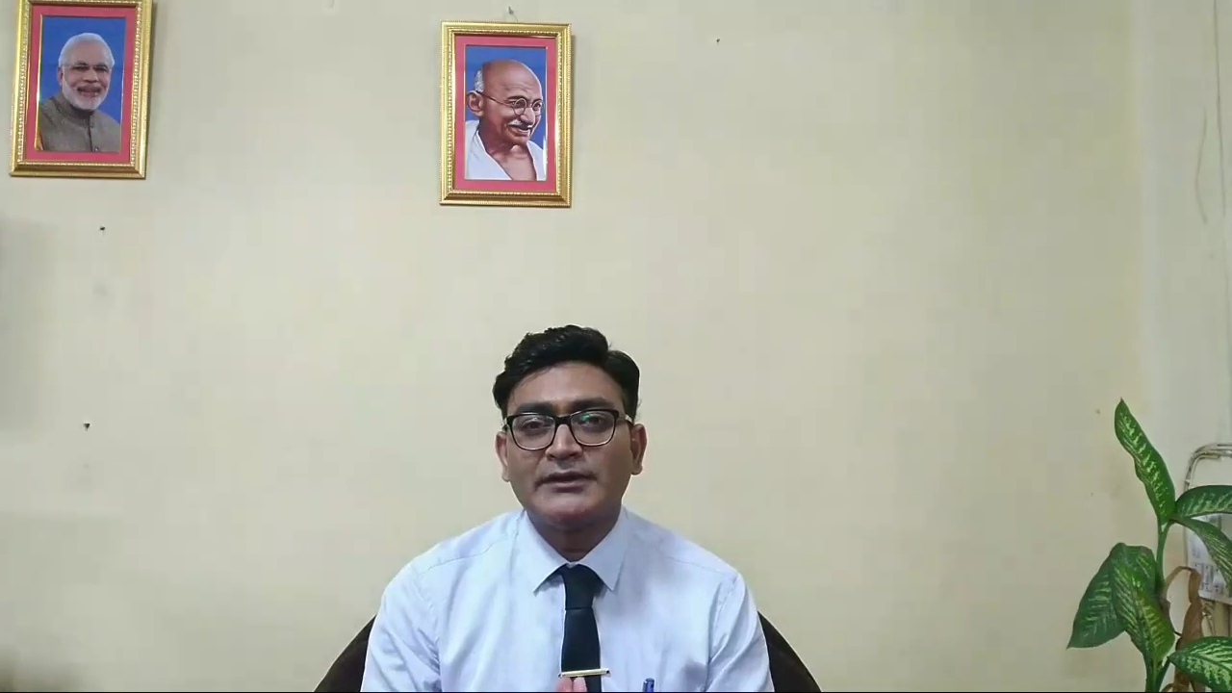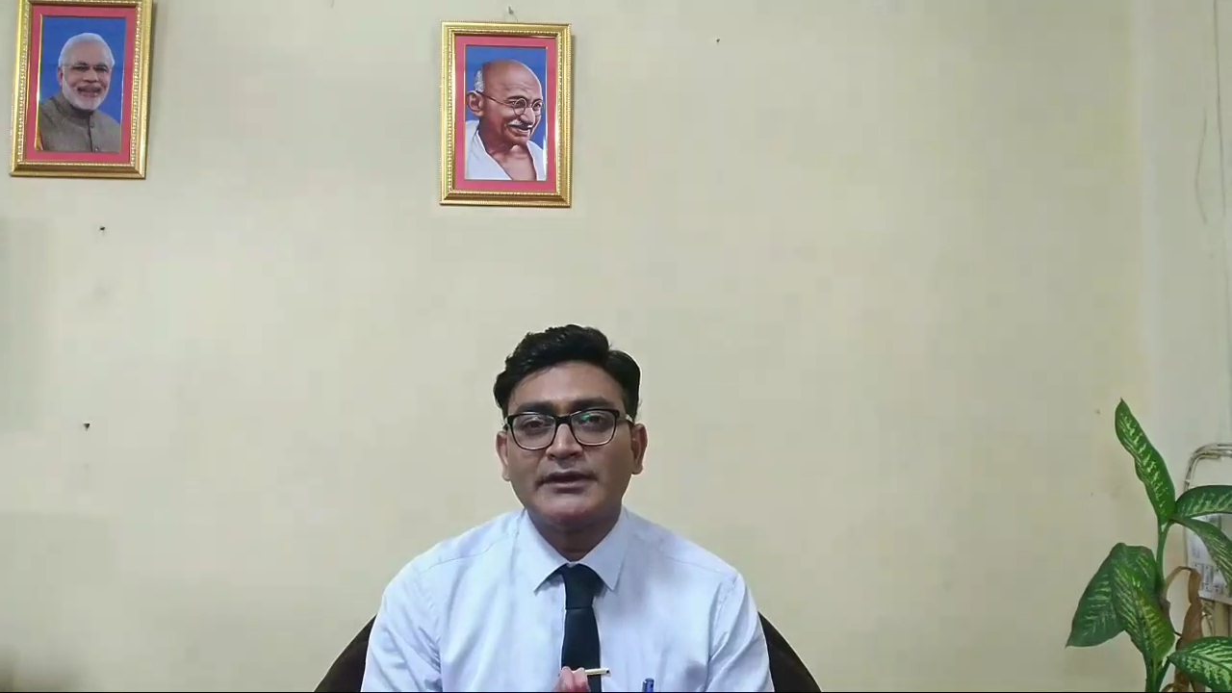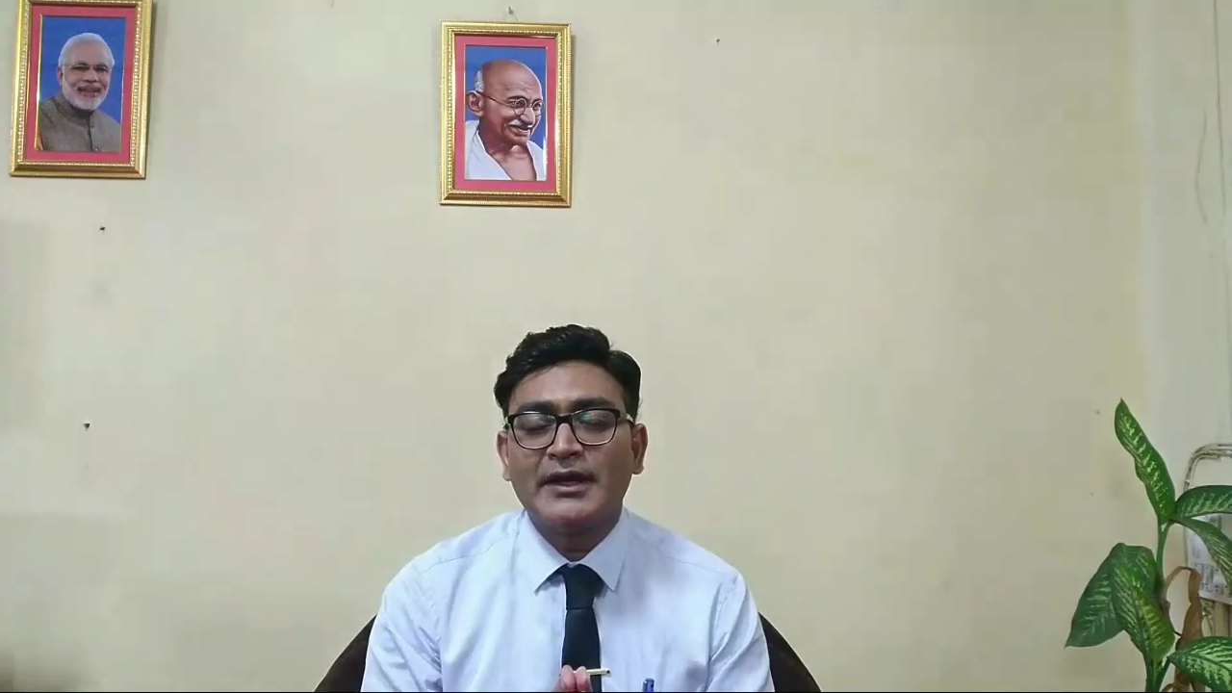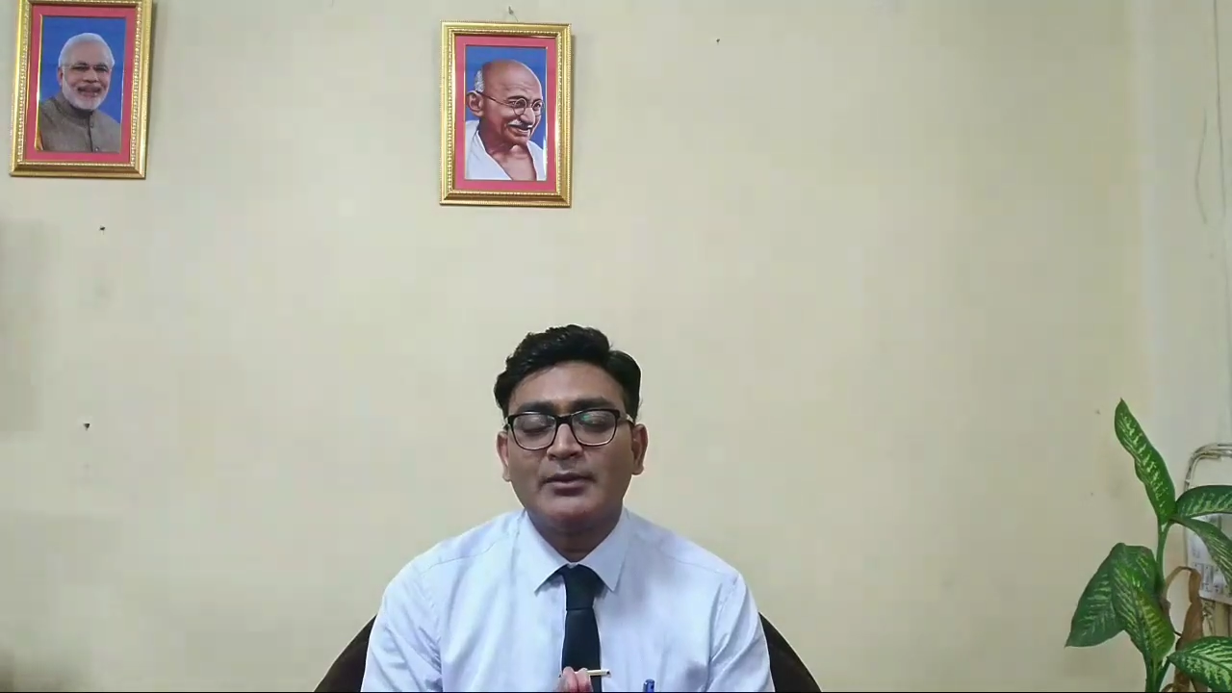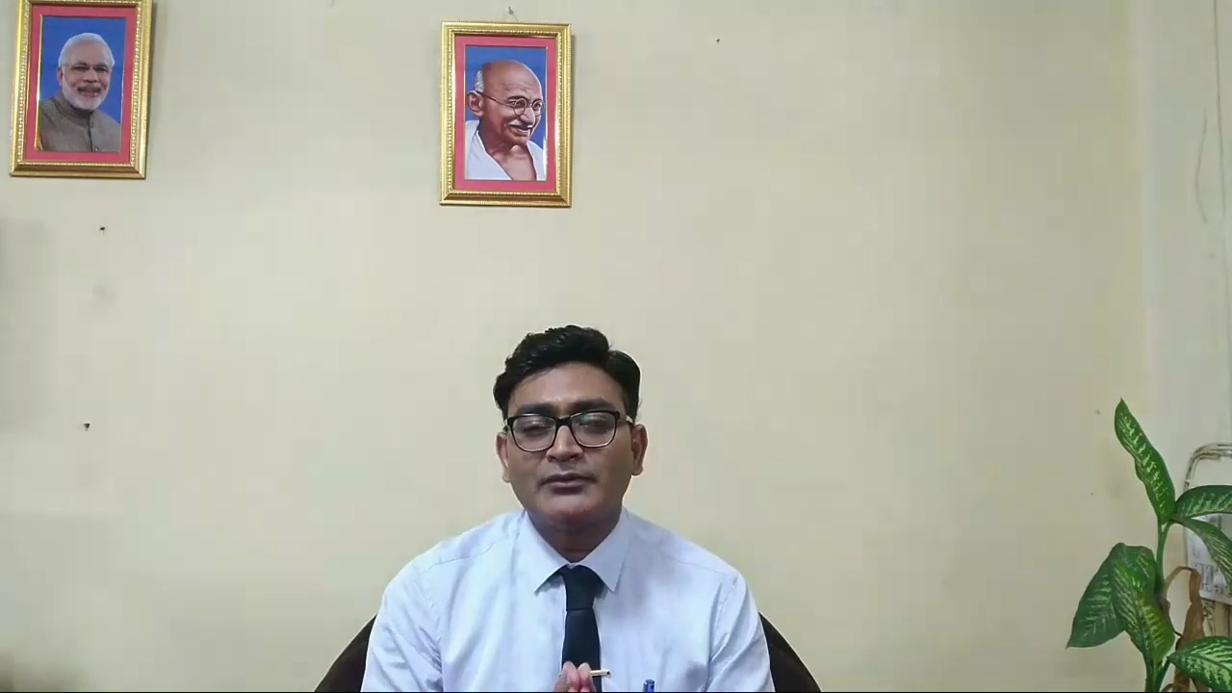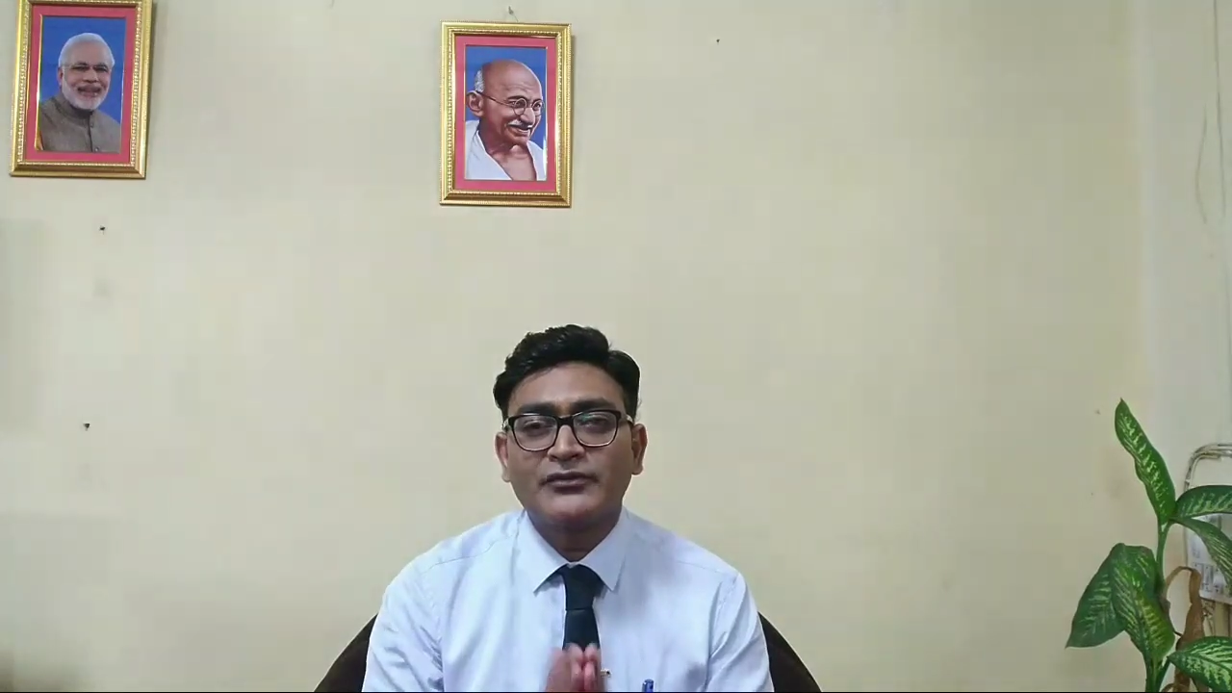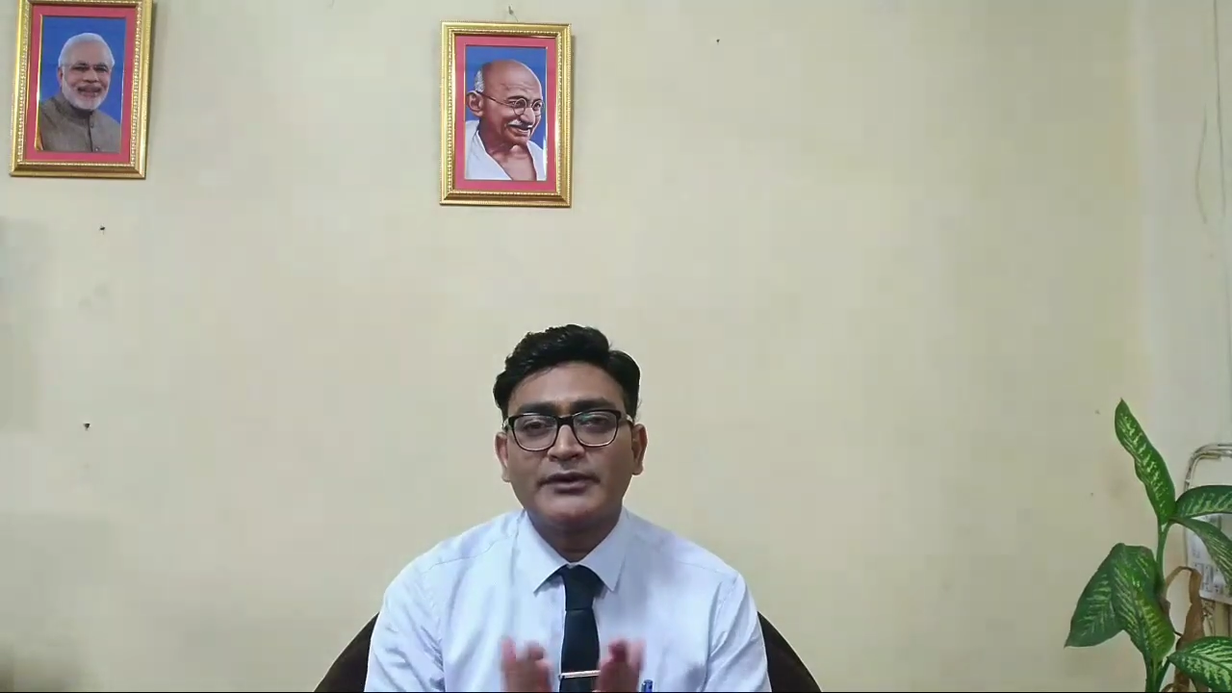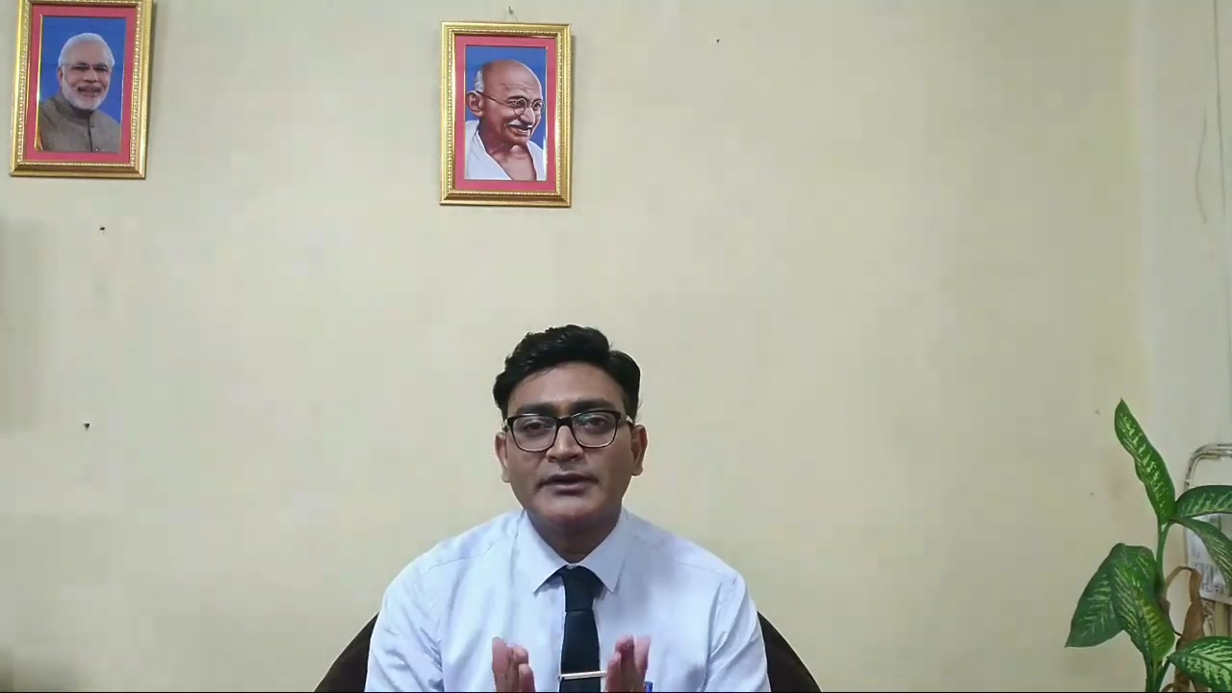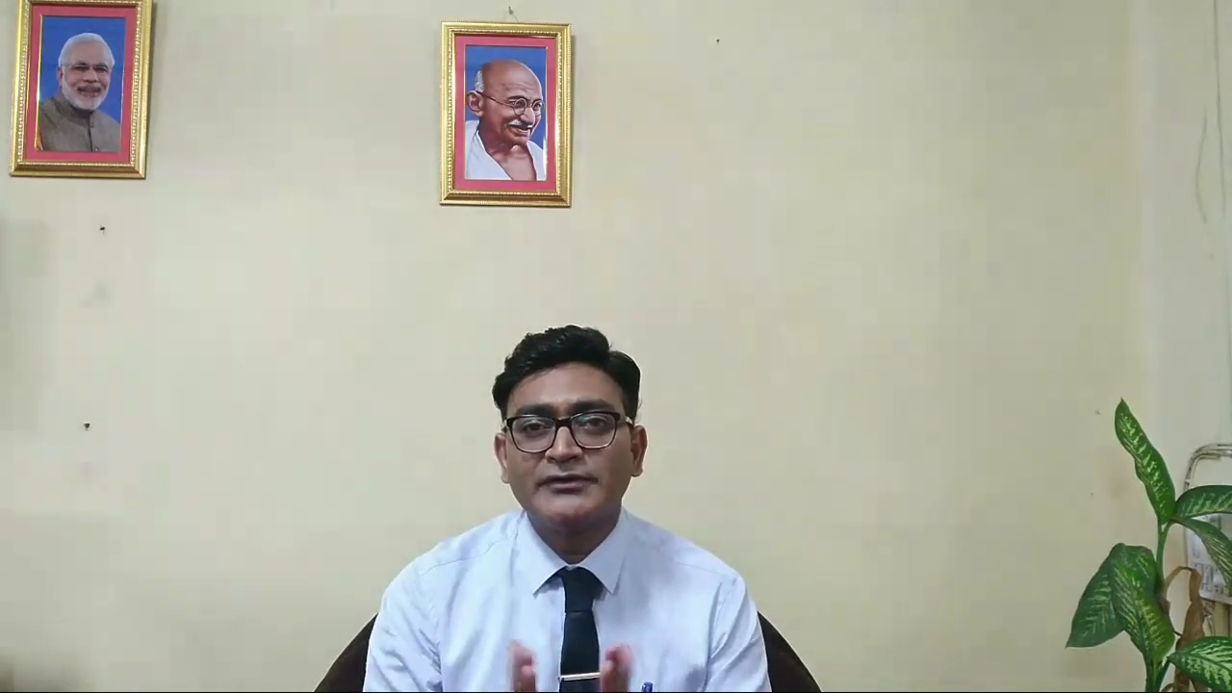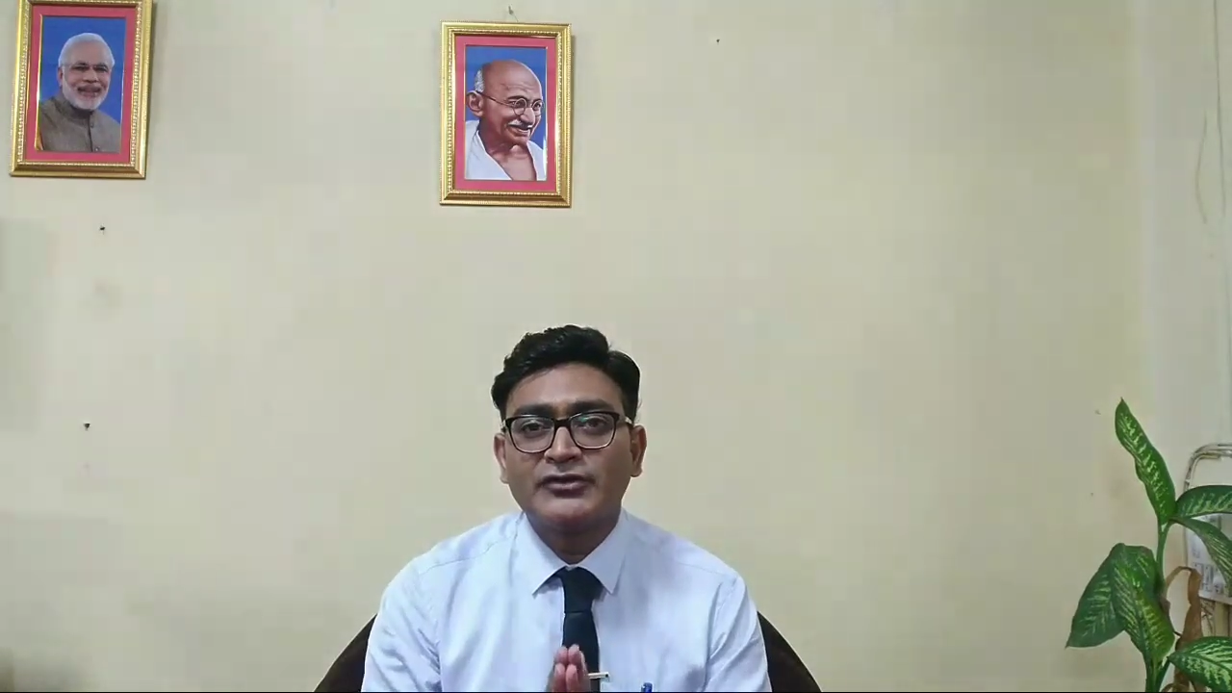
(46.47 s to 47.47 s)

they have a certain